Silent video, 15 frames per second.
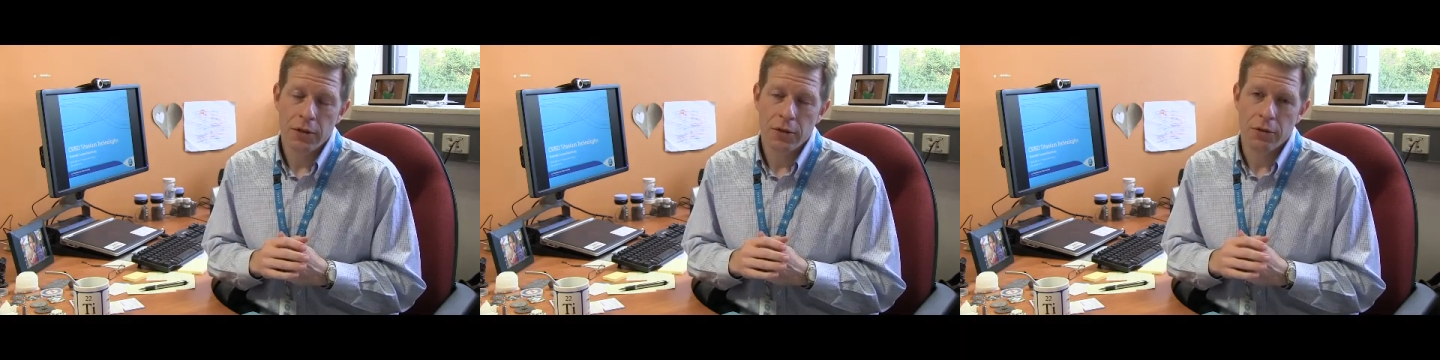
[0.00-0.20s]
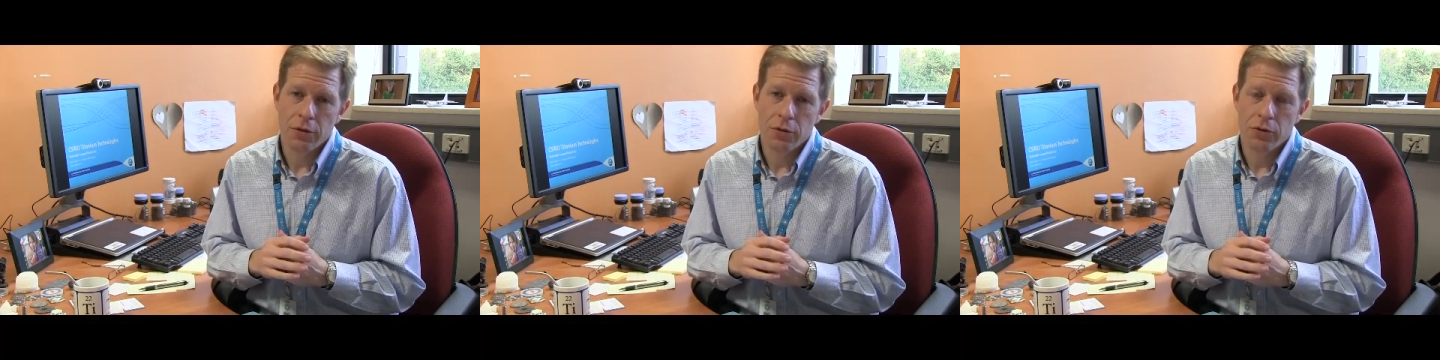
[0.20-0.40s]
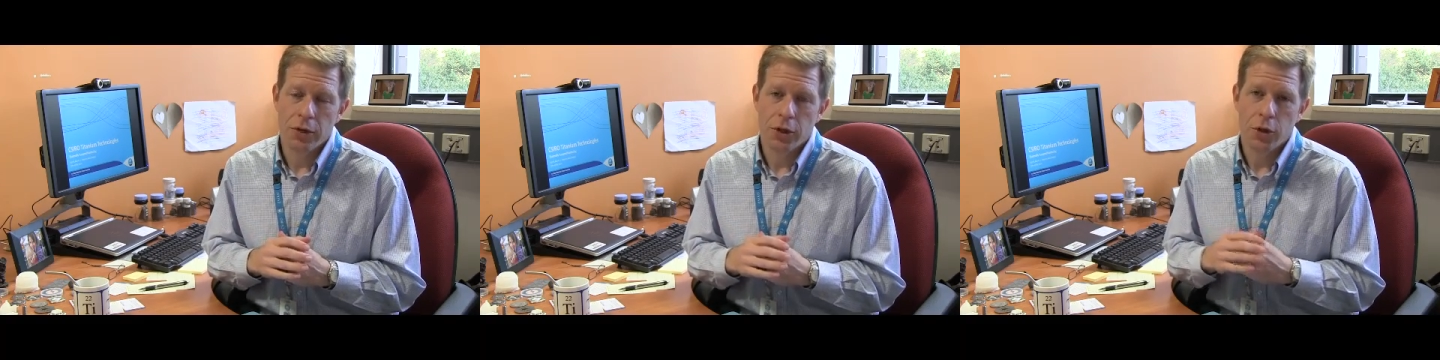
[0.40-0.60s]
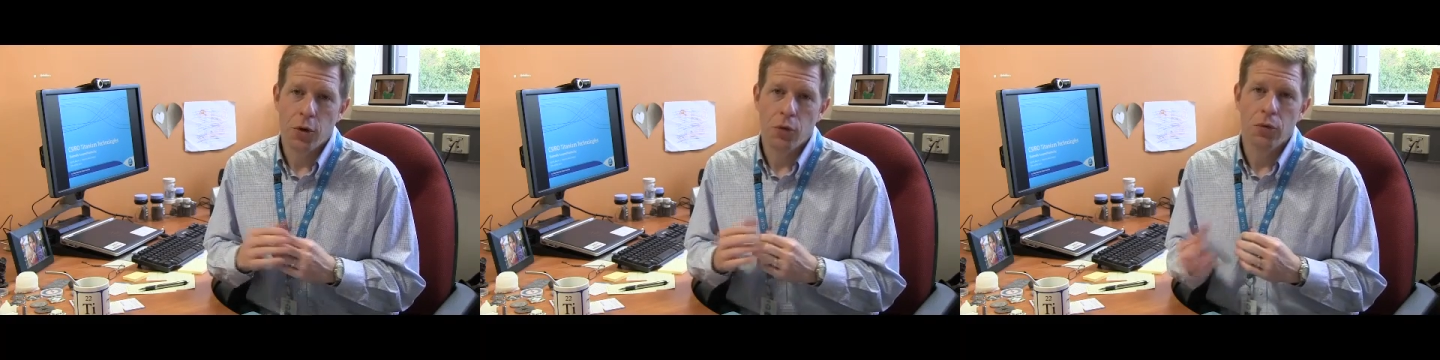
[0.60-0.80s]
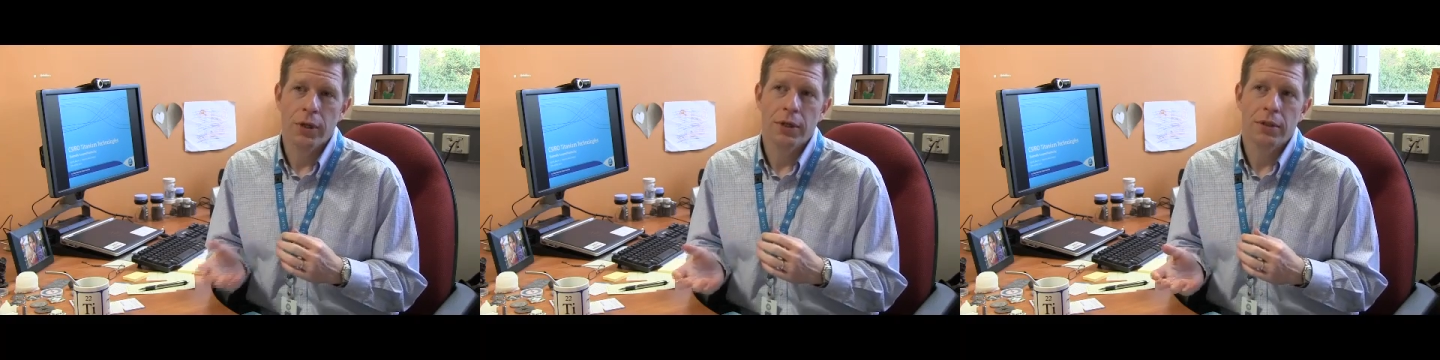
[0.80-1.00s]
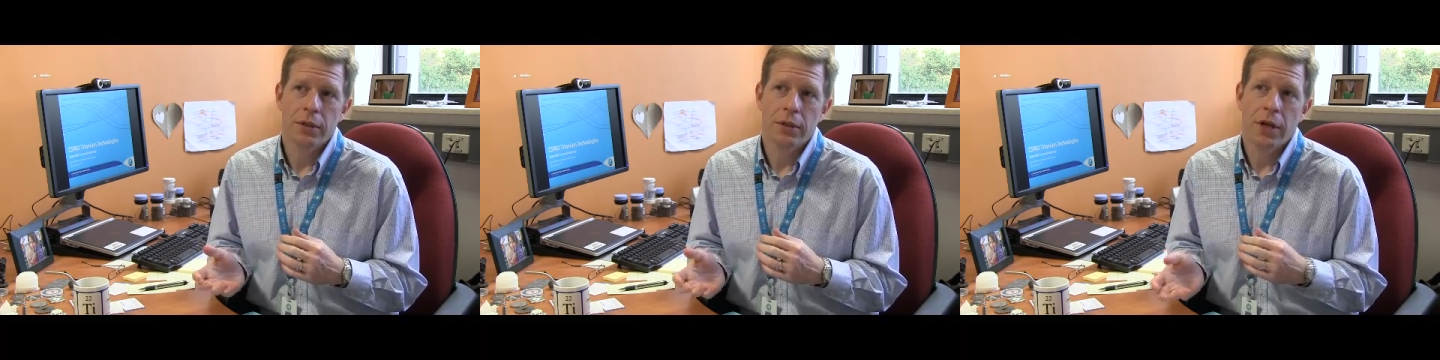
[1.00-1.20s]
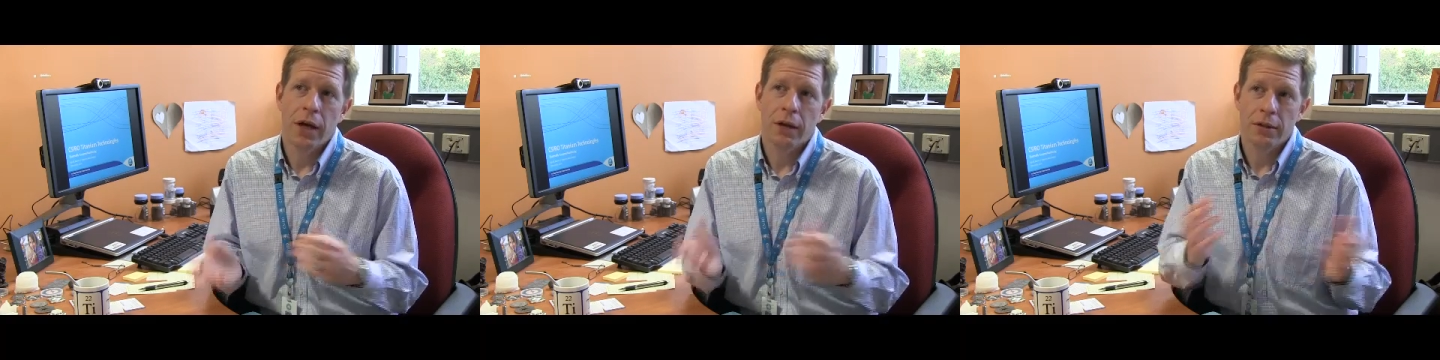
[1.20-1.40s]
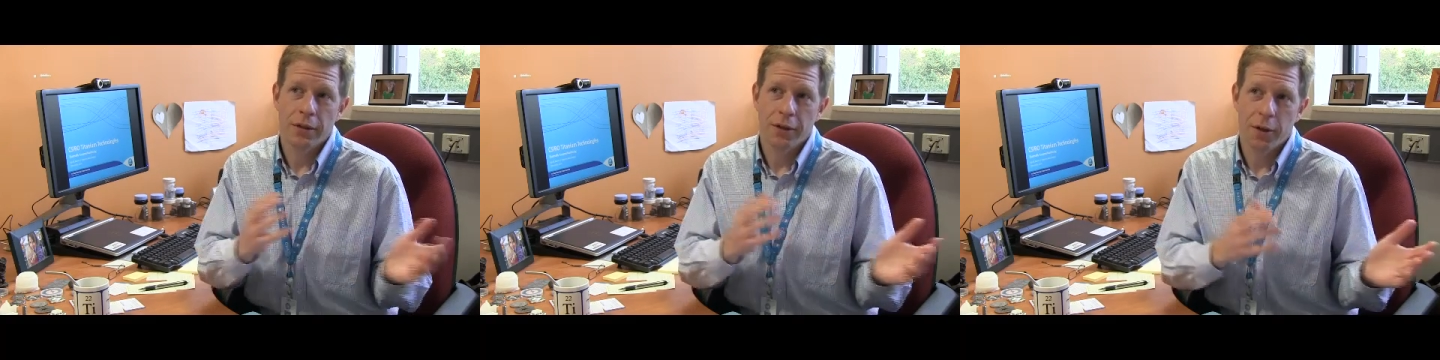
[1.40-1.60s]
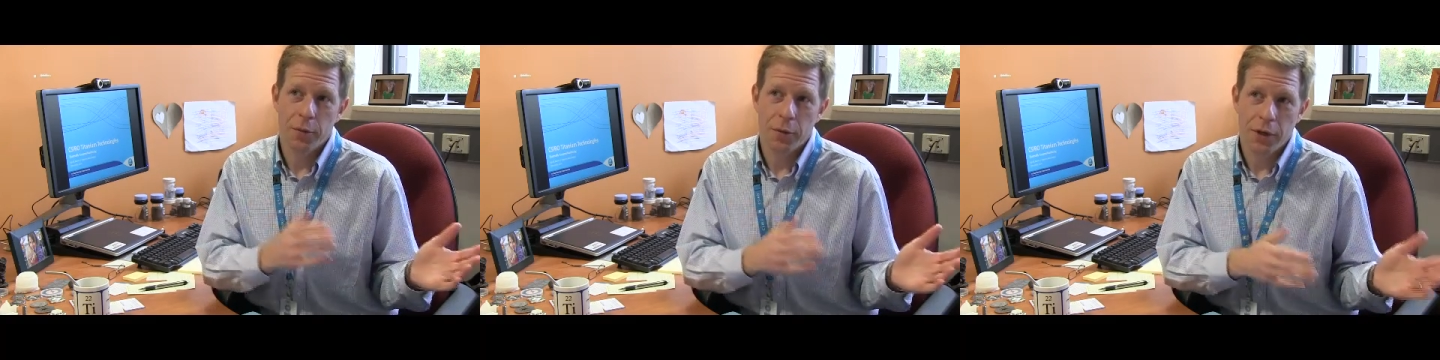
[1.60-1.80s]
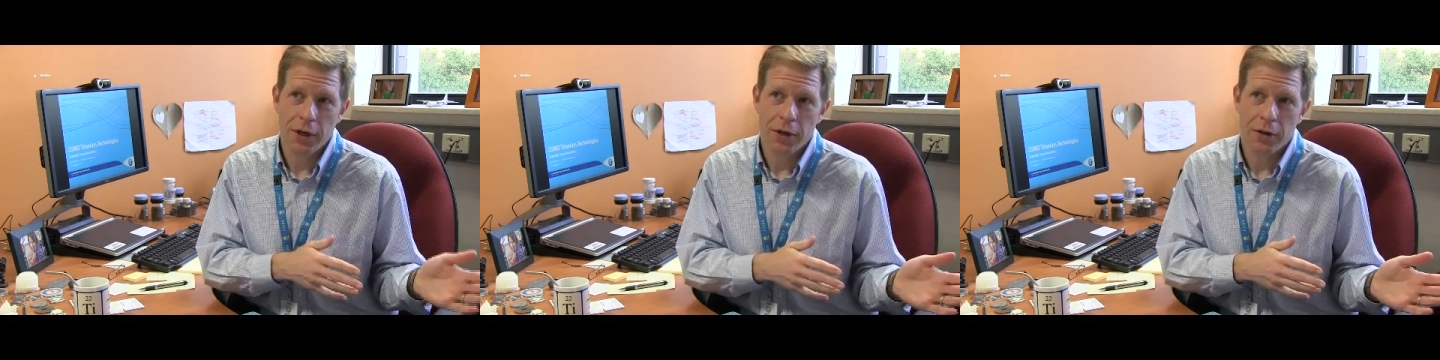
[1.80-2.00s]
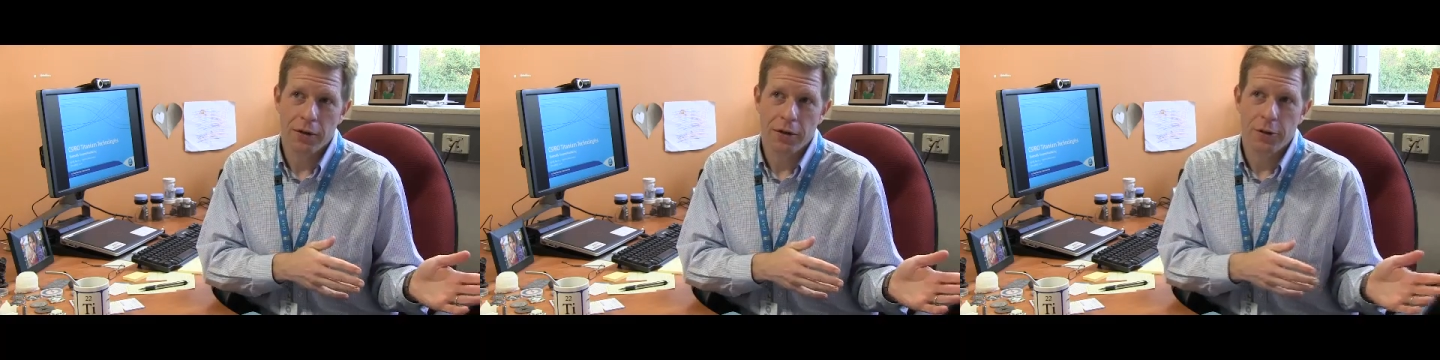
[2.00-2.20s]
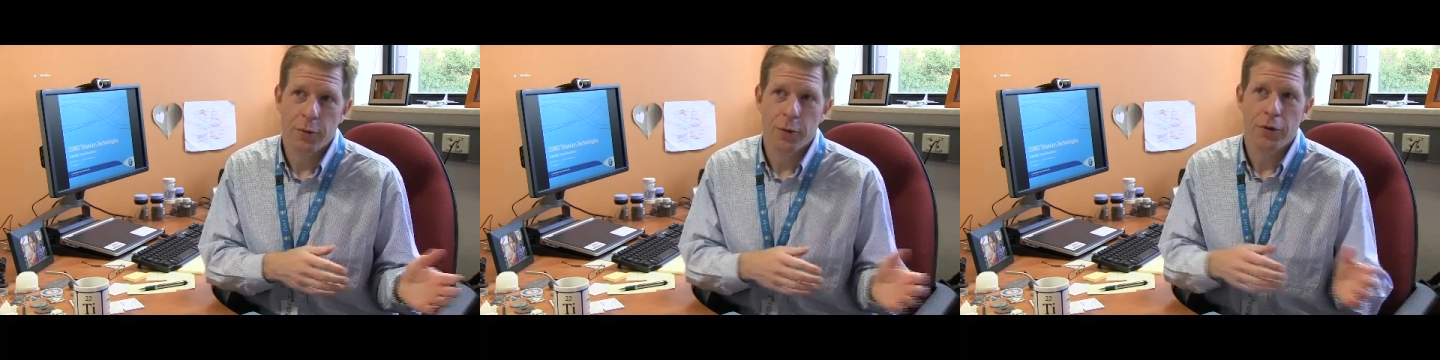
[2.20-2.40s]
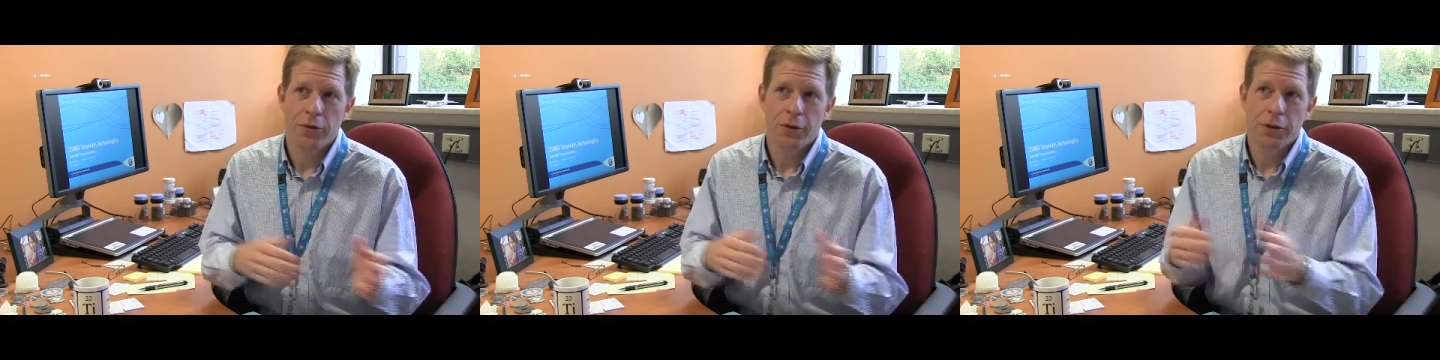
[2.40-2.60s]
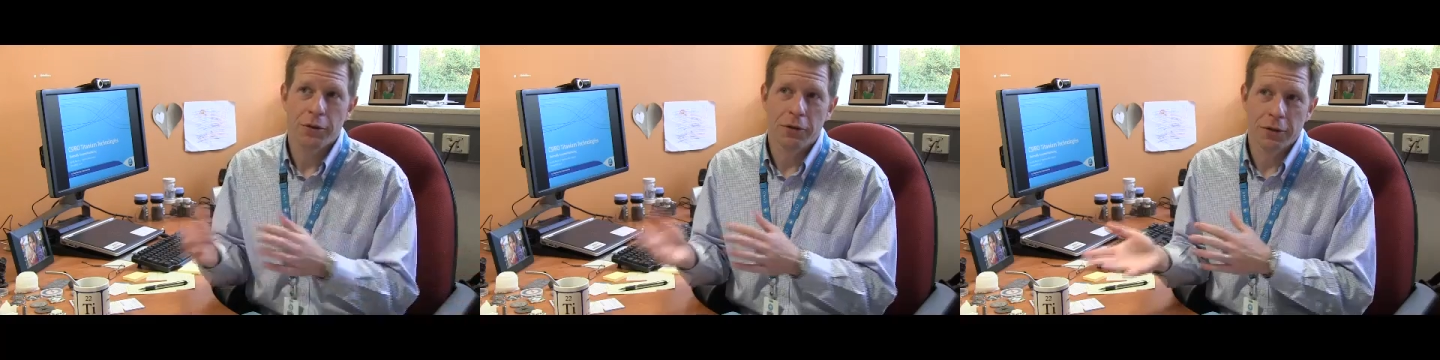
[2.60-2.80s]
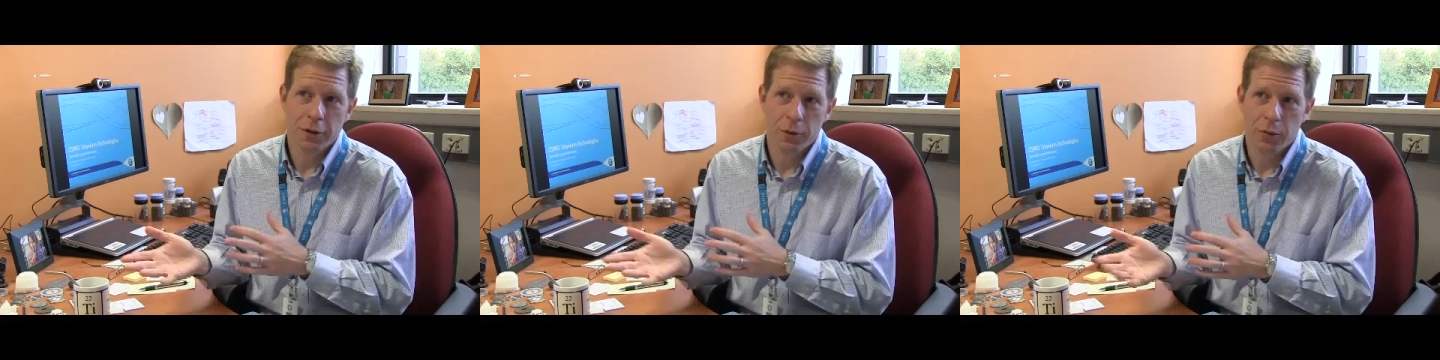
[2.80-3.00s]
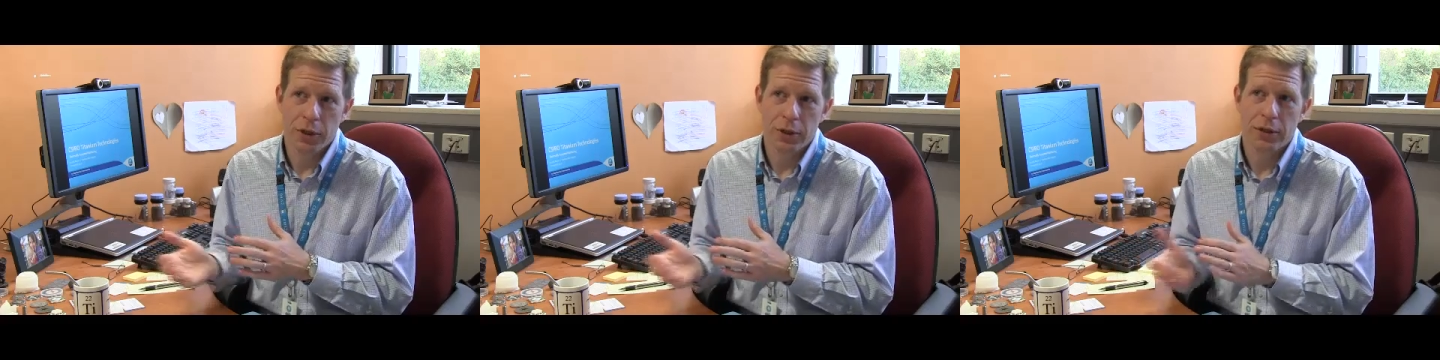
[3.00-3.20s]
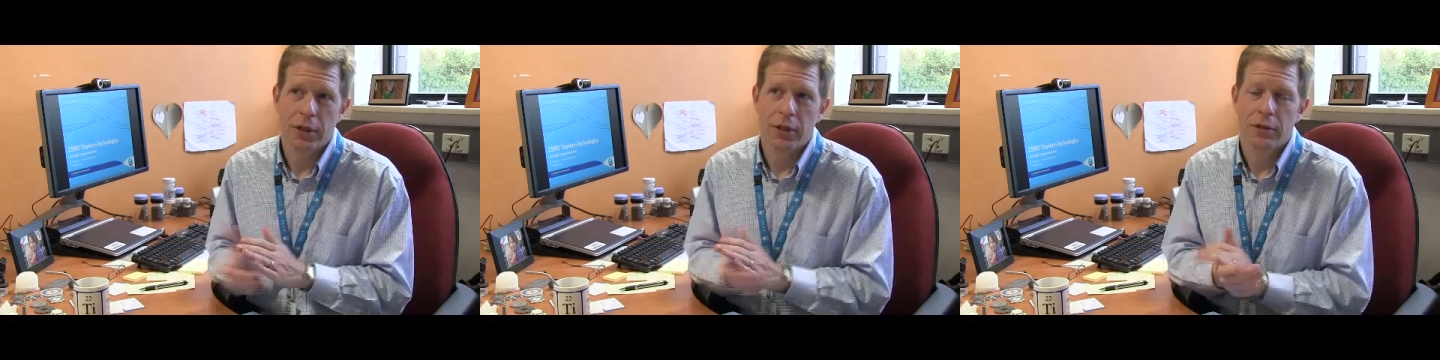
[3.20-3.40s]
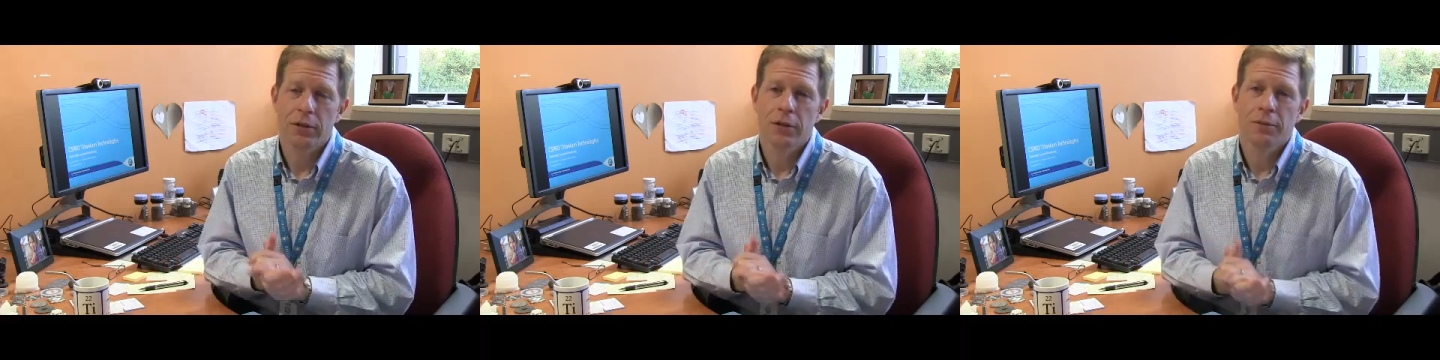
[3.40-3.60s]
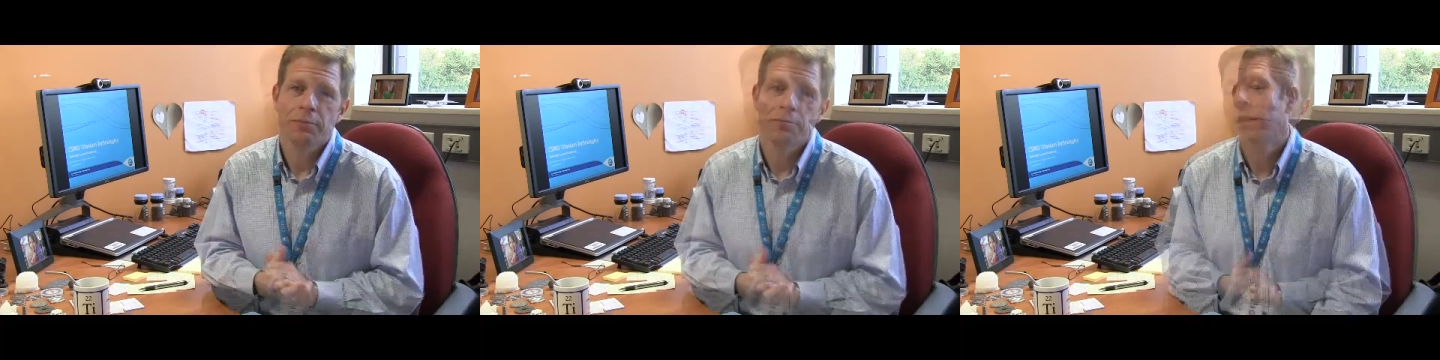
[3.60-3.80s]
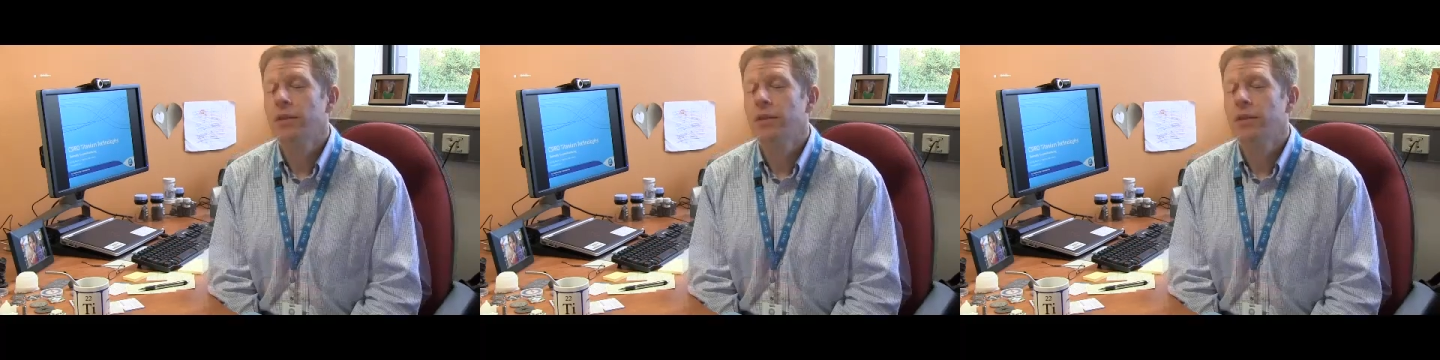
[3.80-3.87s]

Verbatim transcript: So there's really no reason not to come here as opposed to going someplace else.